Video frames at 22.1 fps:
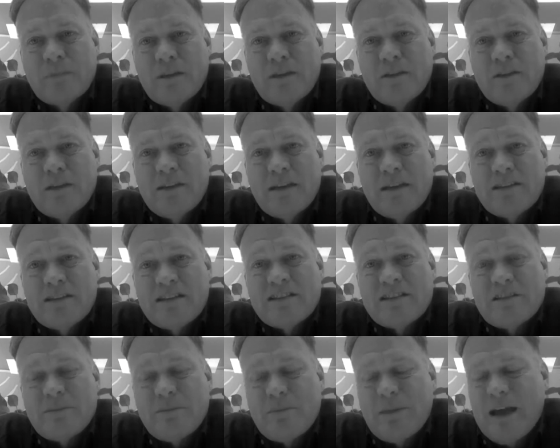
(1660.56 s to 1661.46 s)
That's
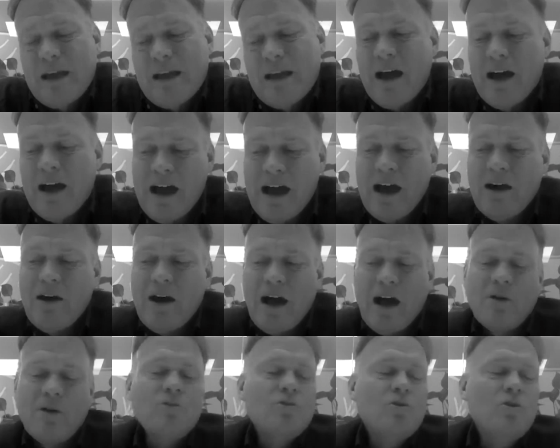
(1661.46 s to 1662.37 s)
the plan.
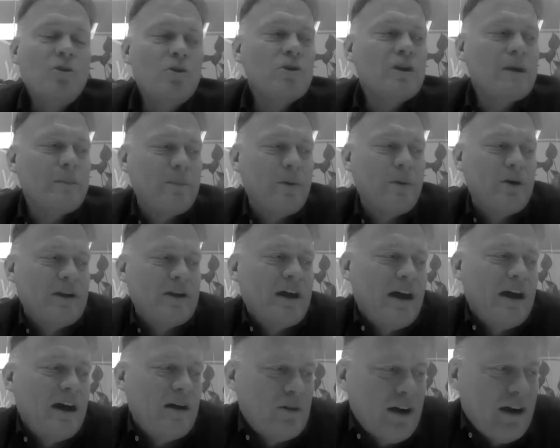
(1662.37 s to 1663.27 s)
How do you look upon
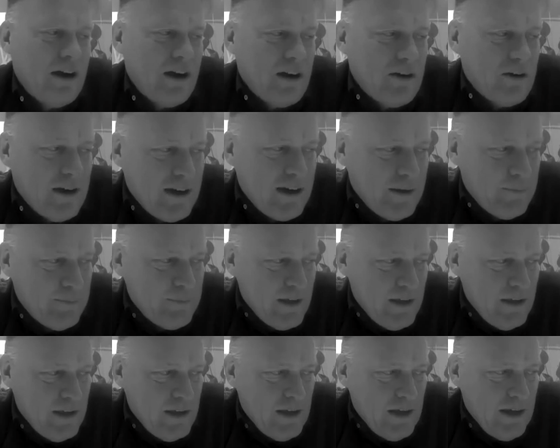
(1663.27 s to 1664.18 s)
our
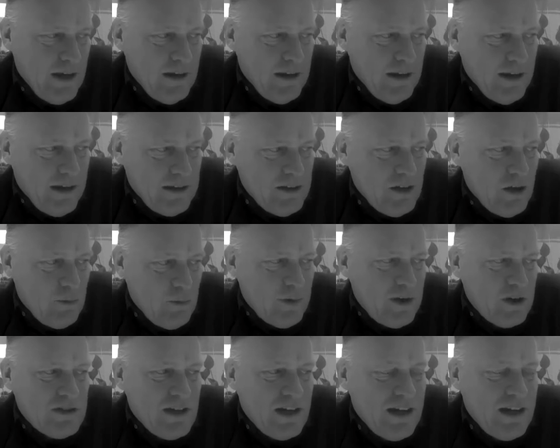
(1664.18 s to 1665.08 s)

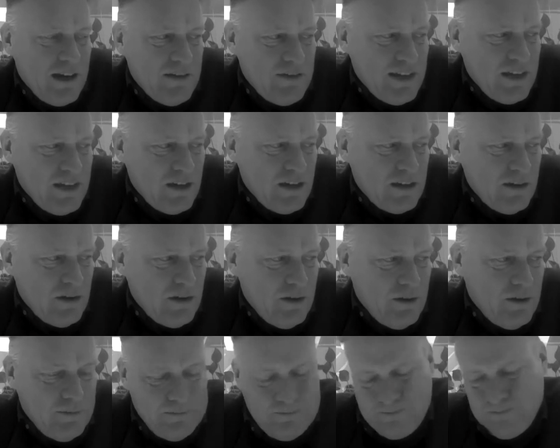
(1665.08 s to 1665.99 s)
because I think
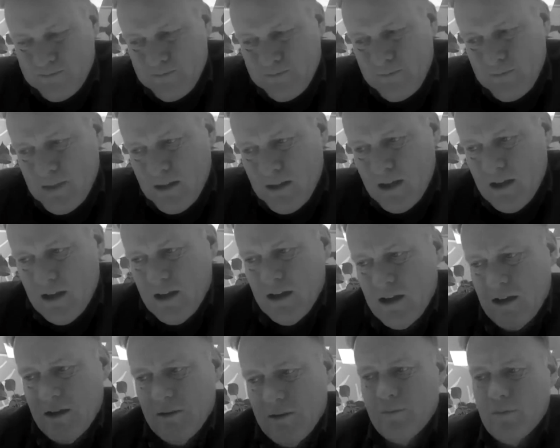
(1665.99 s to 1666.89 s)
a
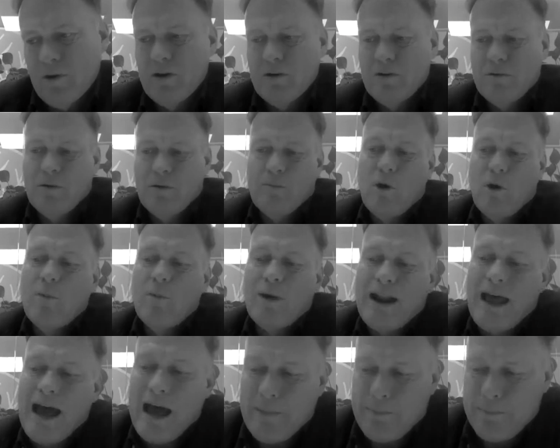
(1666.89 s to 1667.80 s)

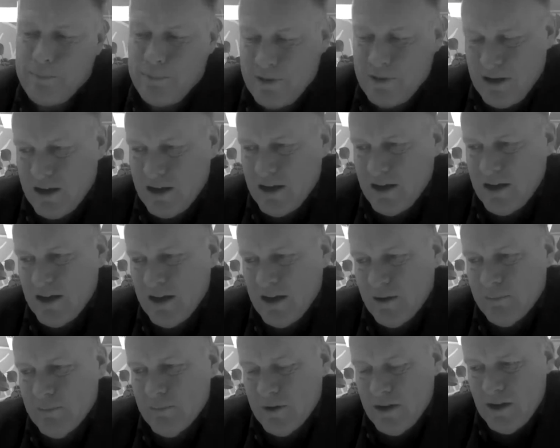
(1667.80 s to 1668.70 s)
mobile
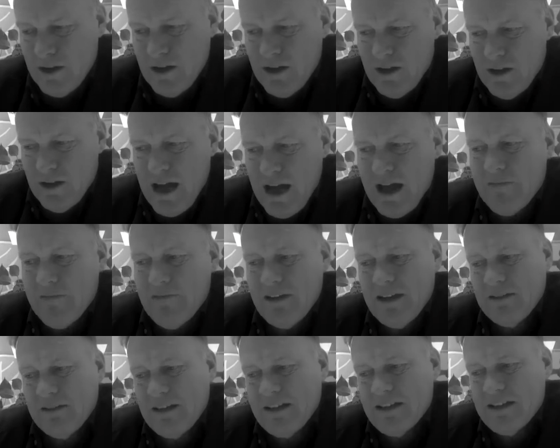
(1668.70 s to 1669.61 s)
app
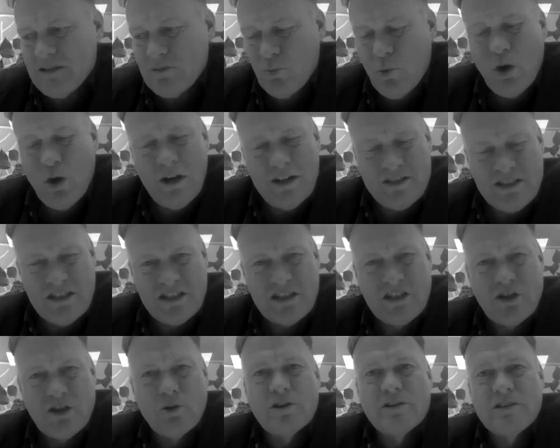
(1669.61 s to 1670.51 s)
having this wallet
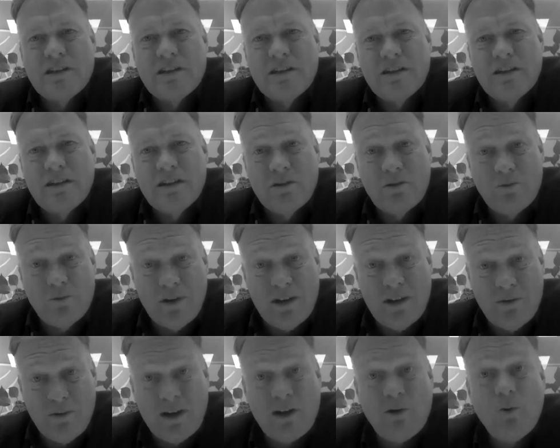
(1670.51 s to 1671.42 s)
security
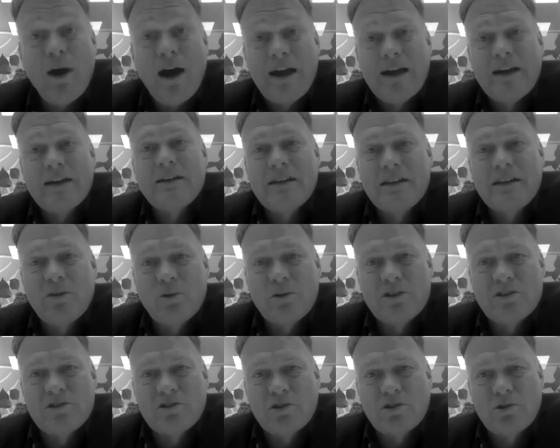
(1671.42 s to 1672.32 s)
required in
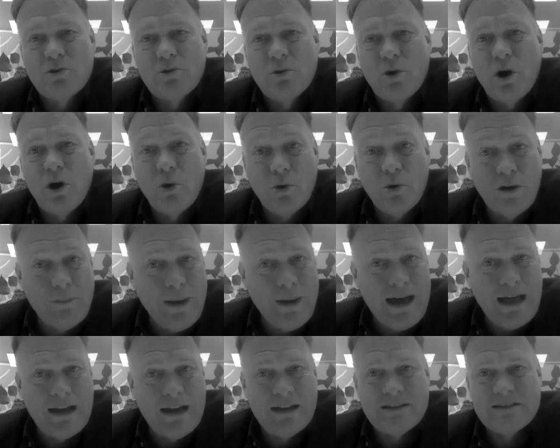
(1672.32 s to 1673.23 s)
order to hold a
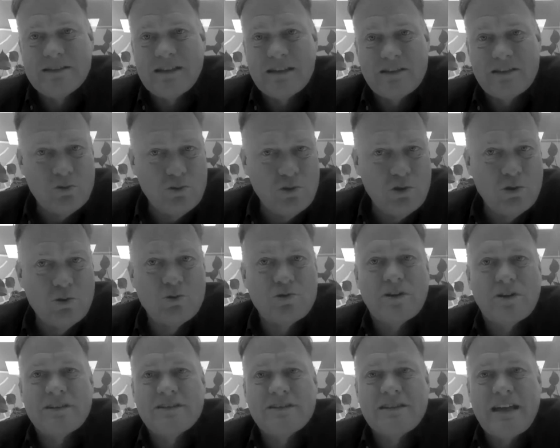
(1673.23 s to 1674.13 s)
balance and to do
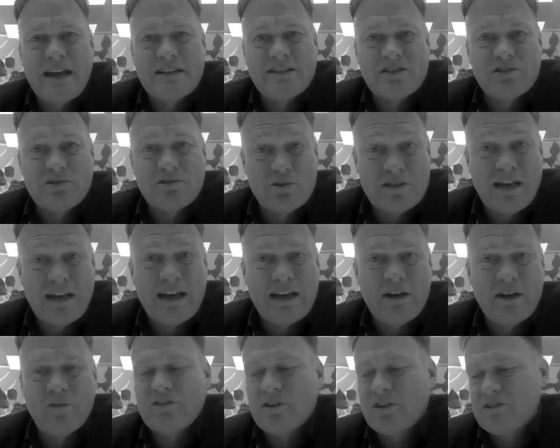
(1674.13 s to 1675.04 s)
transactions, to
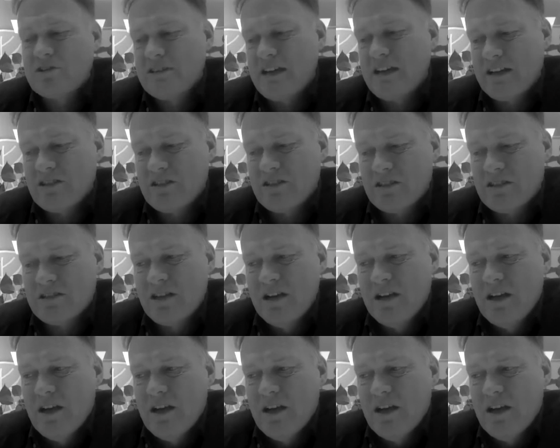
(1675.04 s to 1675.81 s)
sign off transactions.